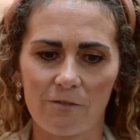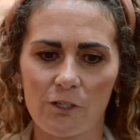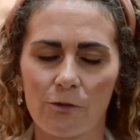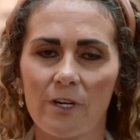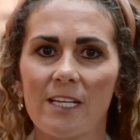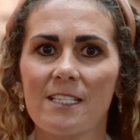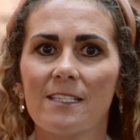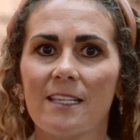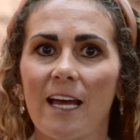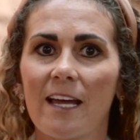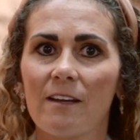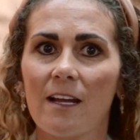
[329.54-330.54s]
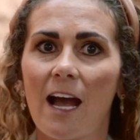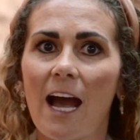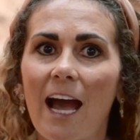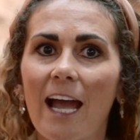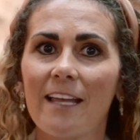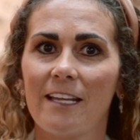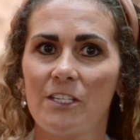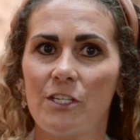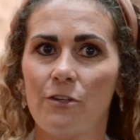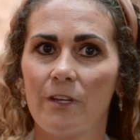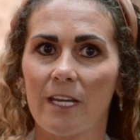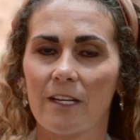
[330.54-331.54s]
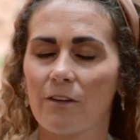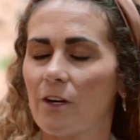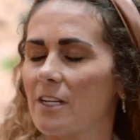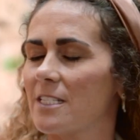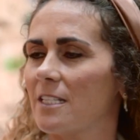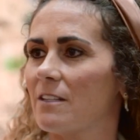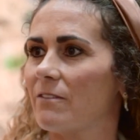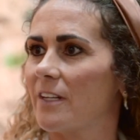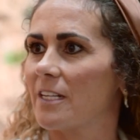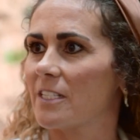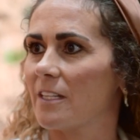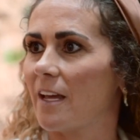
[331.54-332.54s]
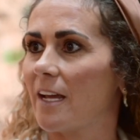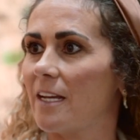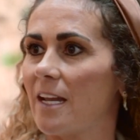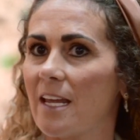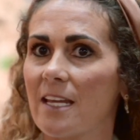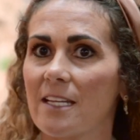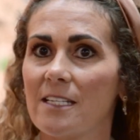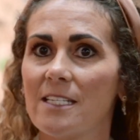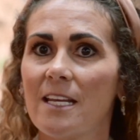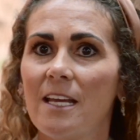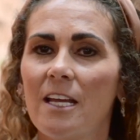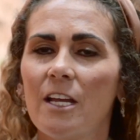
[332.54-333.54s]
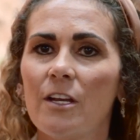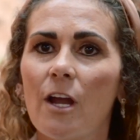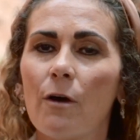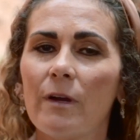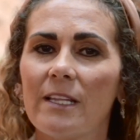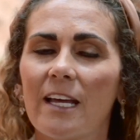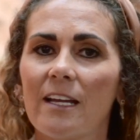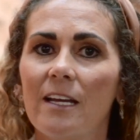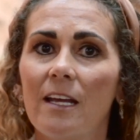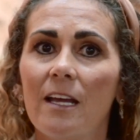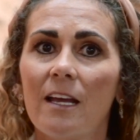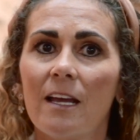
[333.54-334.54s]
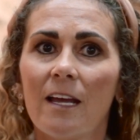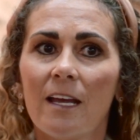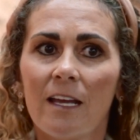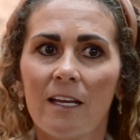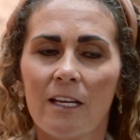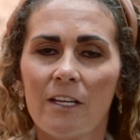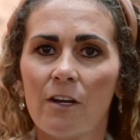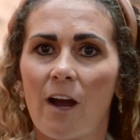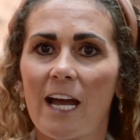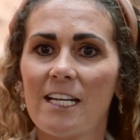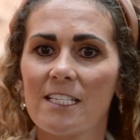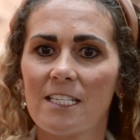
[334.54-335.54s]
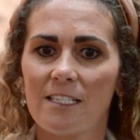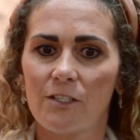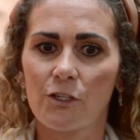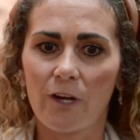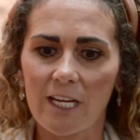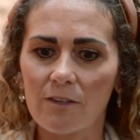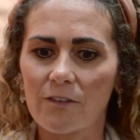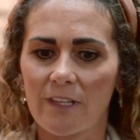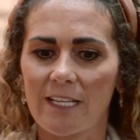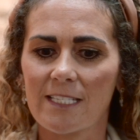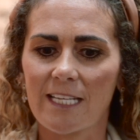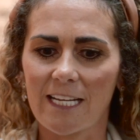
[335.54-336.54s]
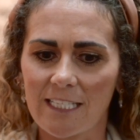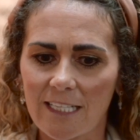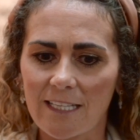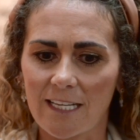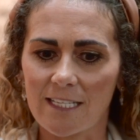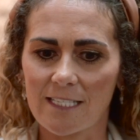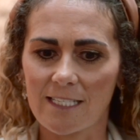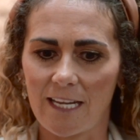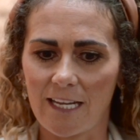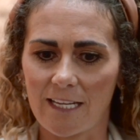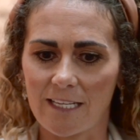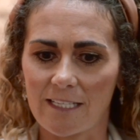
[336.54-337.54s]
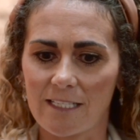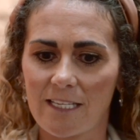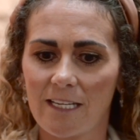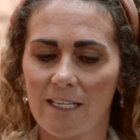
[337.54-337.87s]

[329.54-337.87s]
of choice, that high that you get crossing the finish line and knowing that, you know, I just trained for this, I did this, and